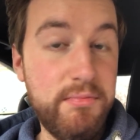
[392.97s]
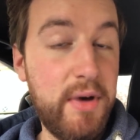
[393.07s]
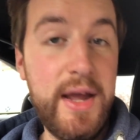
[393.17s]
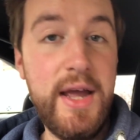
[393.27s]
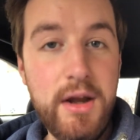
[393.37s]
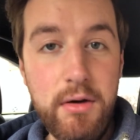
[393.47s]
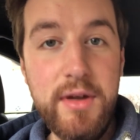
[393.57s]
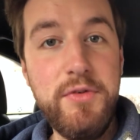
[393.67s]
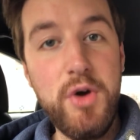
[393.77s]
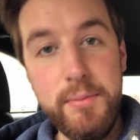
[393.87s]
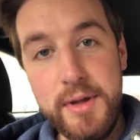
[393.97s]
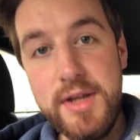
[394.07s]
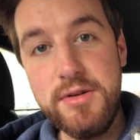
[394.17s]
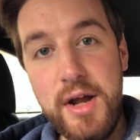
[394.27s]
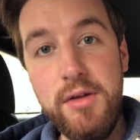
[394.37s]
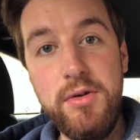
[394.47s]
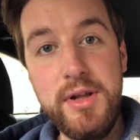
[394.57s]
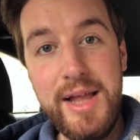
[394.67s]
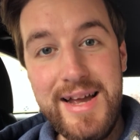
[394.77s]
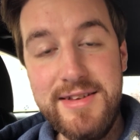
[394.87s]
But again, I'll give you updates on how long
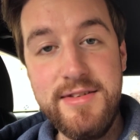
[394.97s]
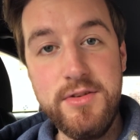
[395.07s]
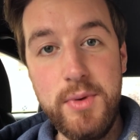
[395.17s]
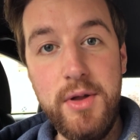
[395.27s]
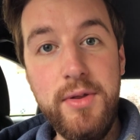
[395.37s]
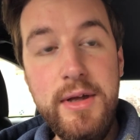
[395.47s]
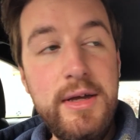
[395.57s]
it lasts as well,